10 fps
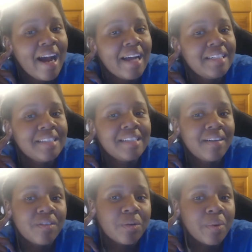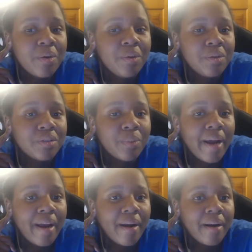I did several rows
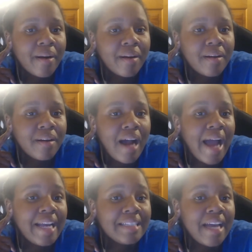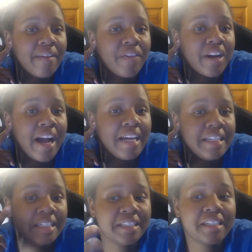where I guess I had forgot
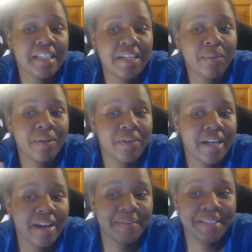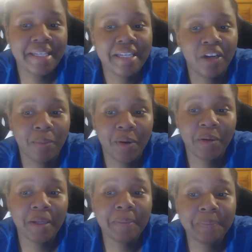initially whether or not I was knitting or
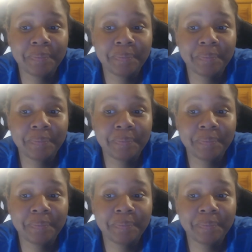purling,